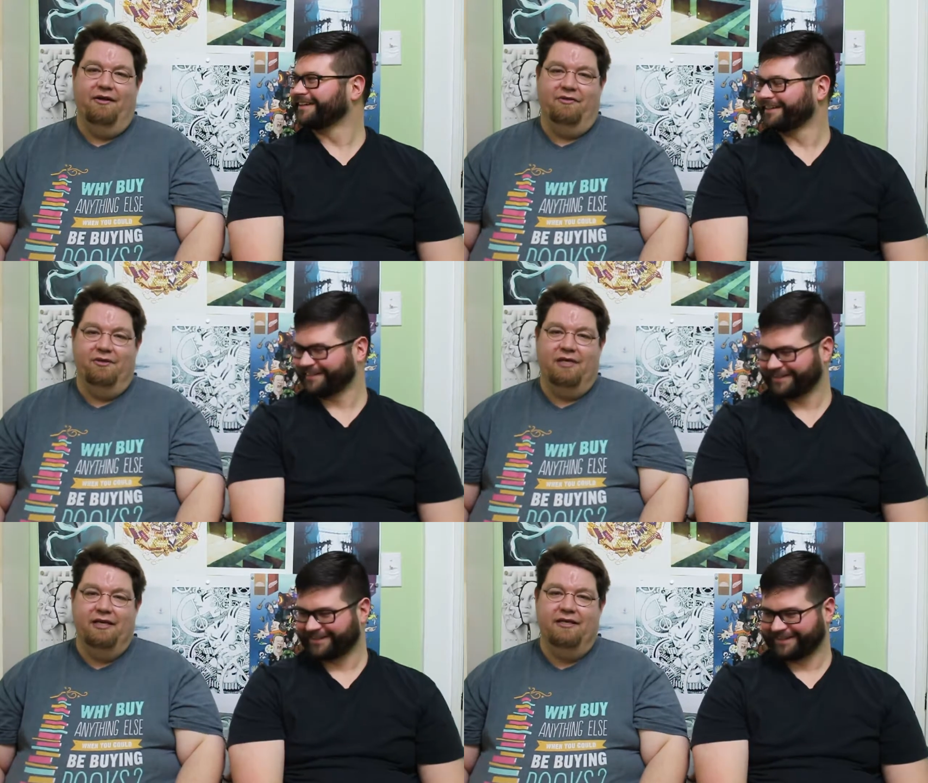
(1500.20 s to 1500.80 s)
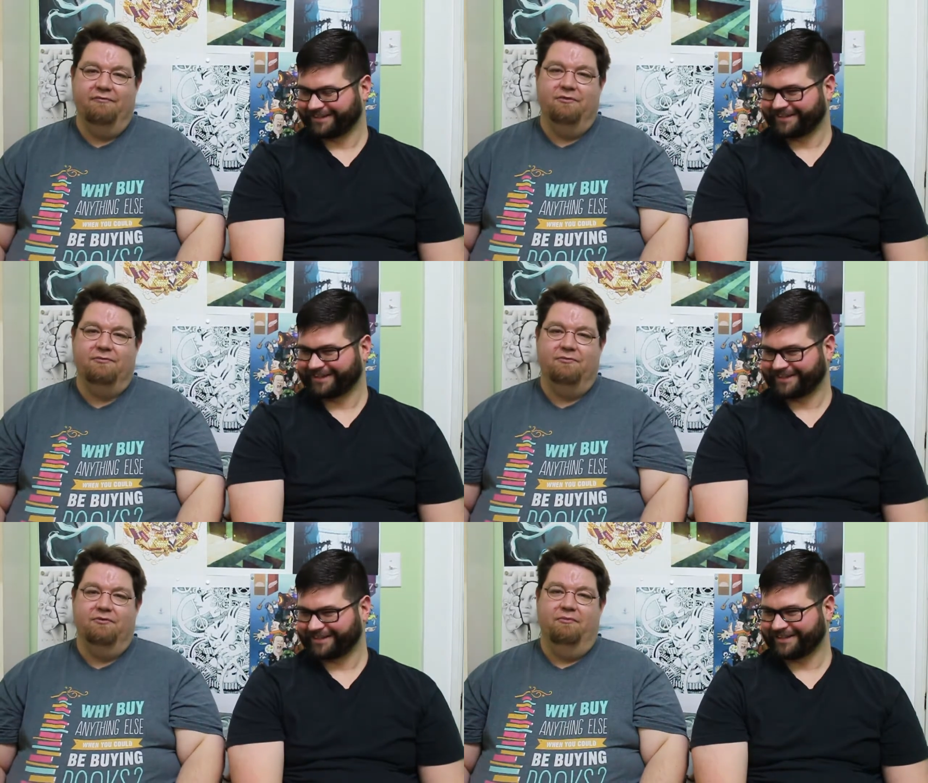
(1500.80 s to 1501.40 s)
Speaker 1: that the key difference
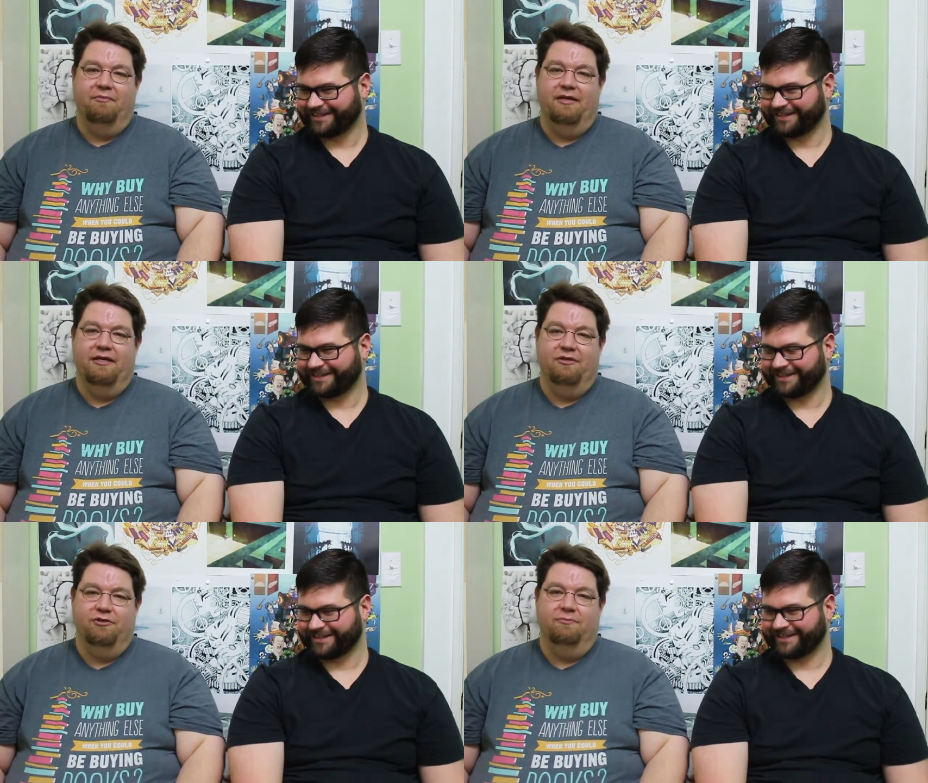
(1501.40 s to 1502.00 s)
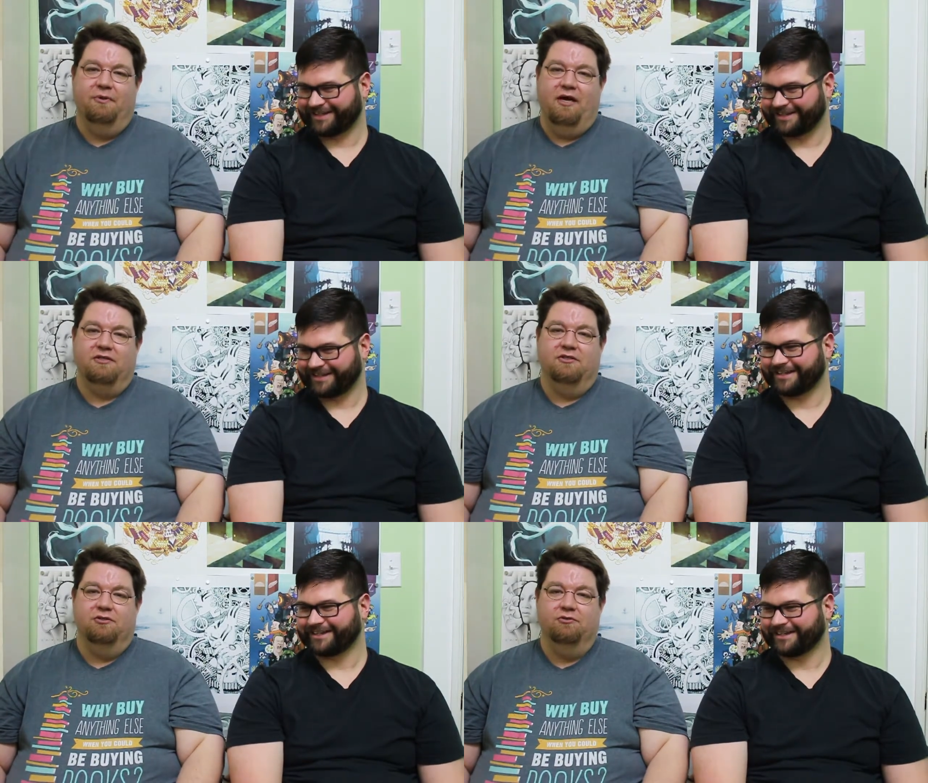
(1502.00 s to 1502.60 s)
between me and a
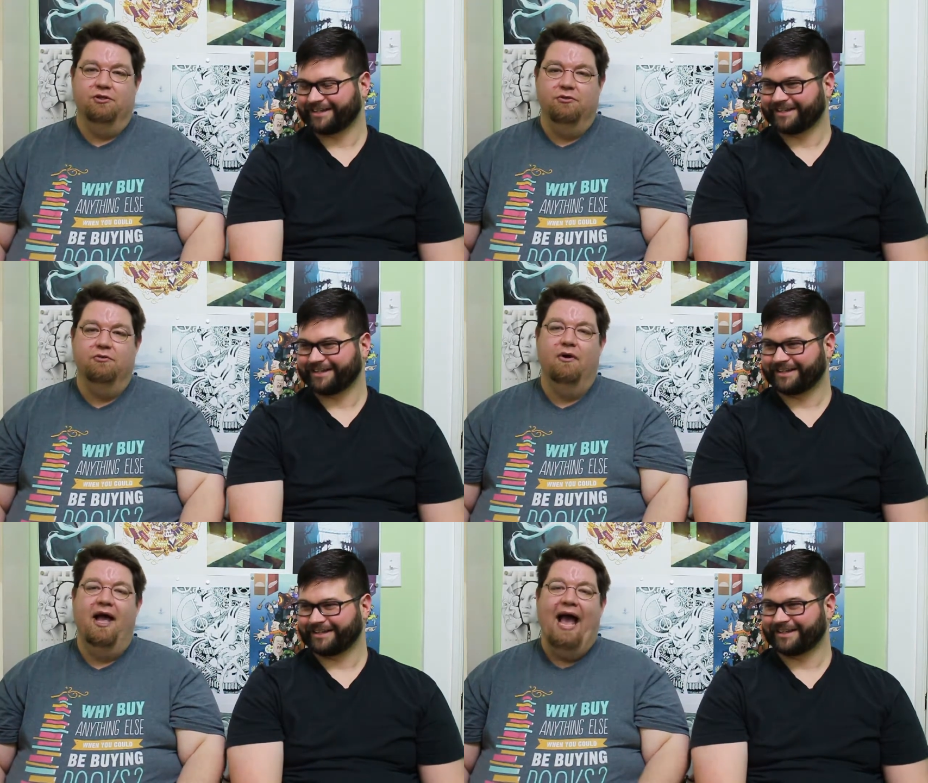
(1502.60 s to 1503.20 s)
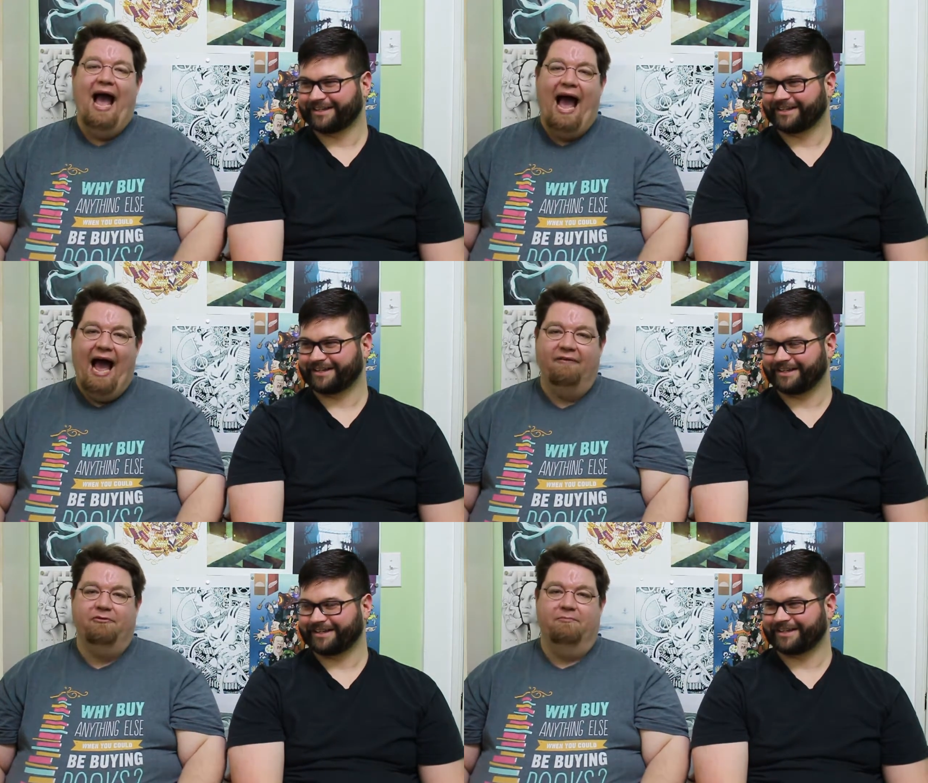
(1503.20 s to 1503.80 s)
jukebox is you do
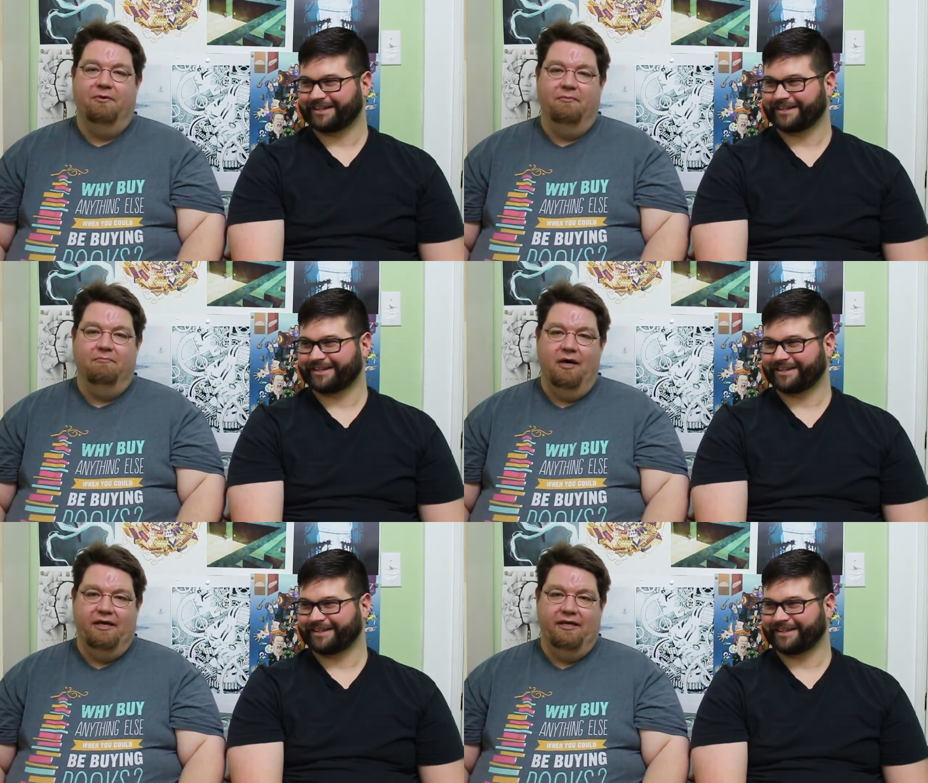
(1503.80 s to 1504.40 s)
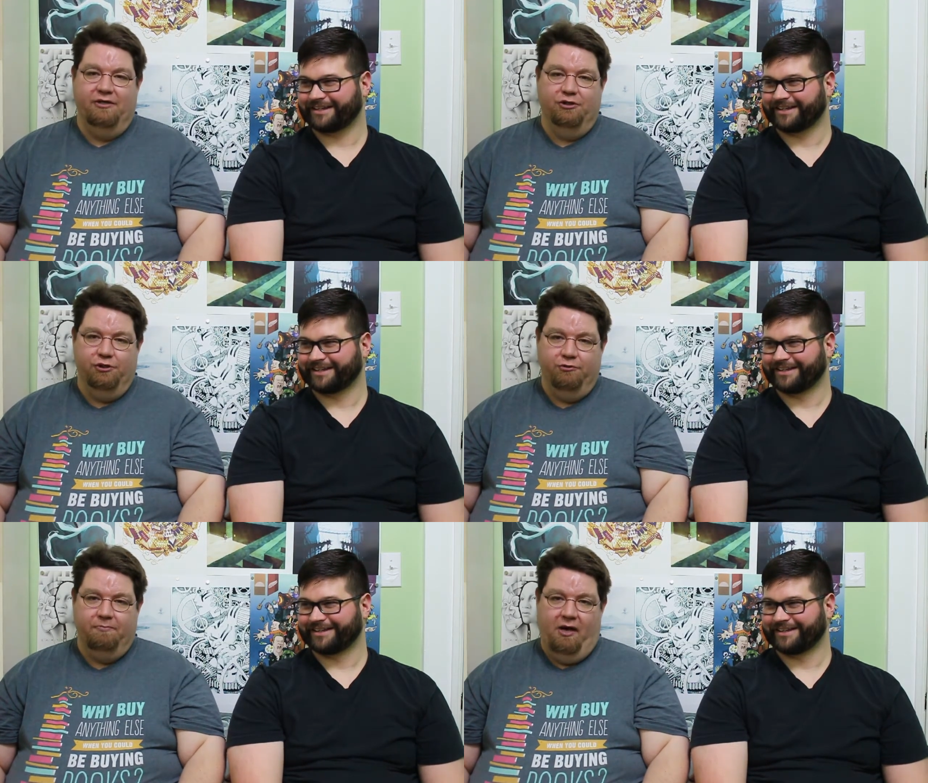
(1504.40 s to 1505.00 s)
have to put money in a
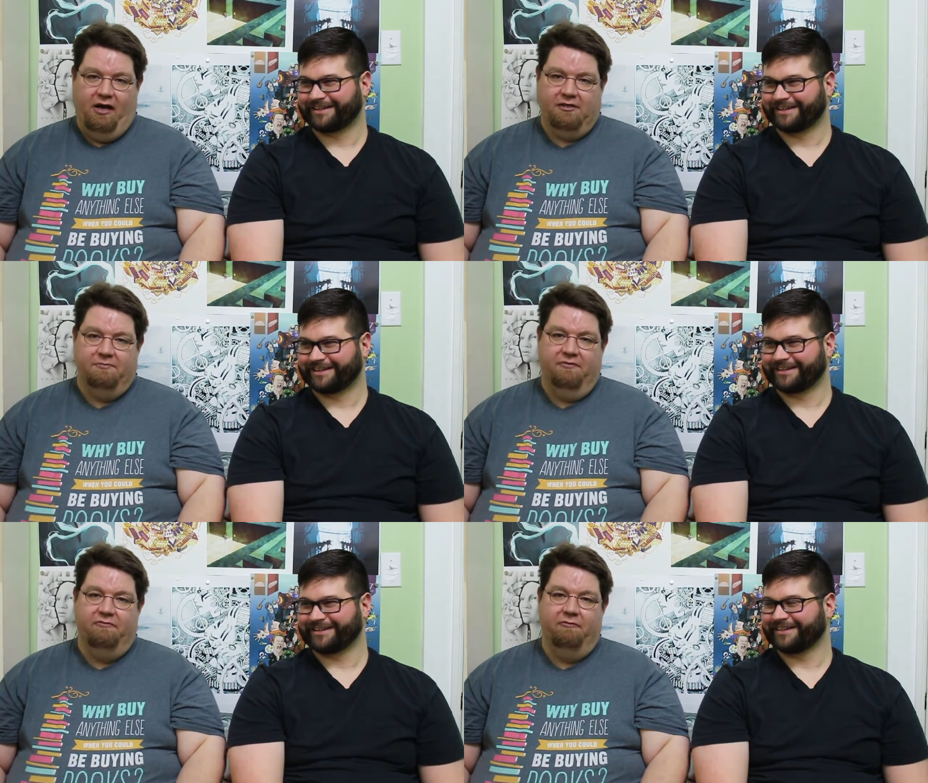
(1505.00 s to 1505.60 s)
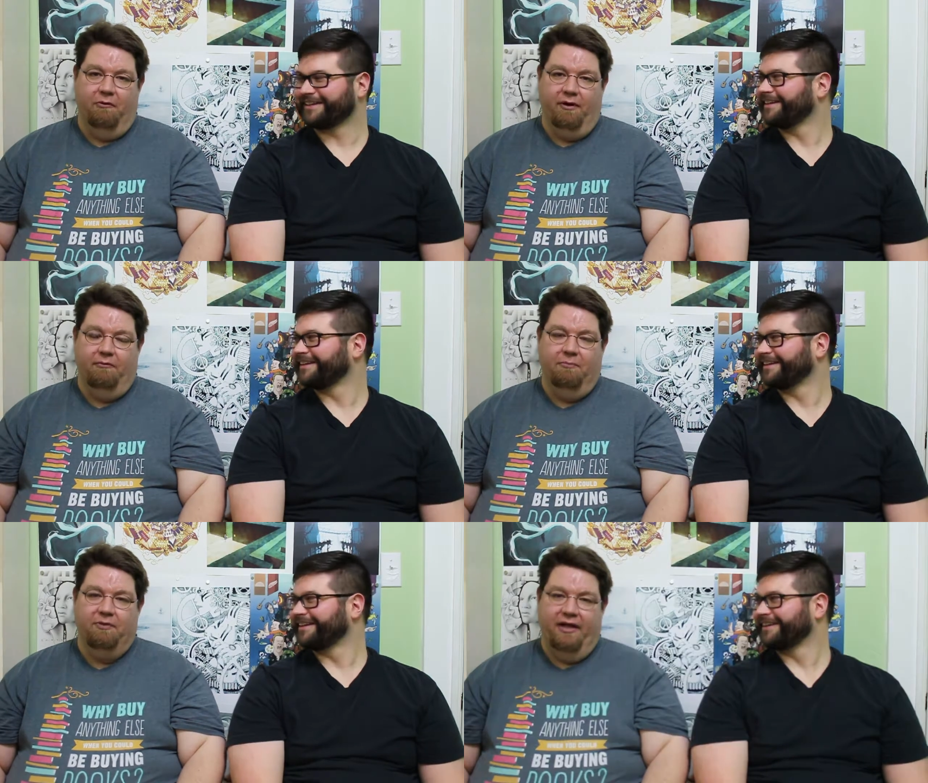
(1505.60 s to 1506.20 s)
jukebox before it
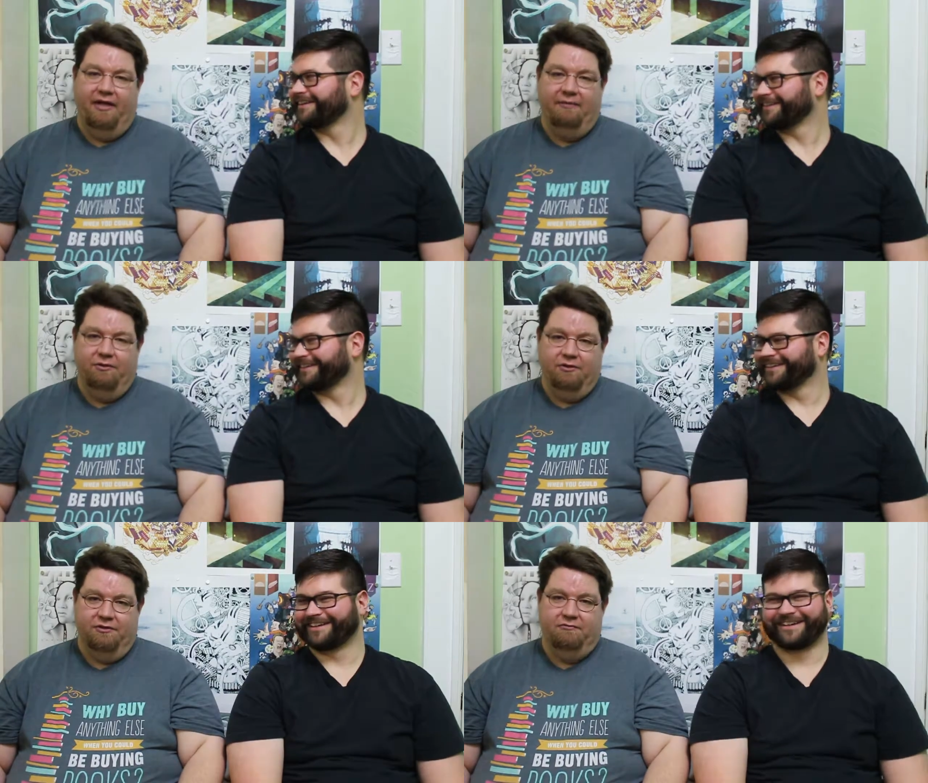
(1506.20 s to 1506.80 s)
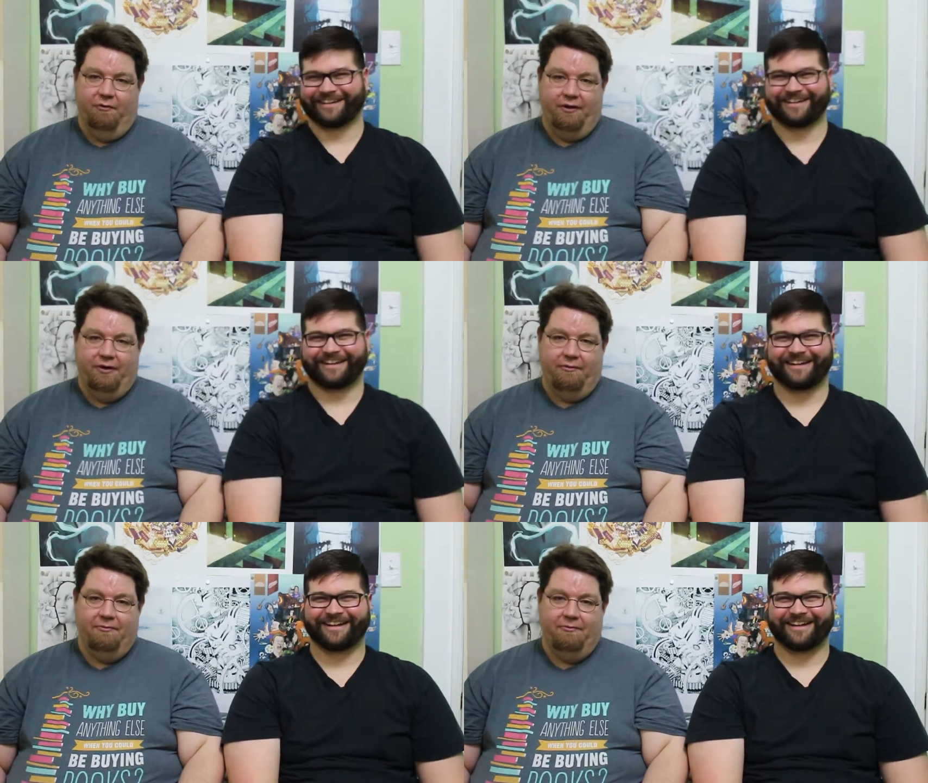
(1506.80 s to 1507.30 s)
will play any music for you.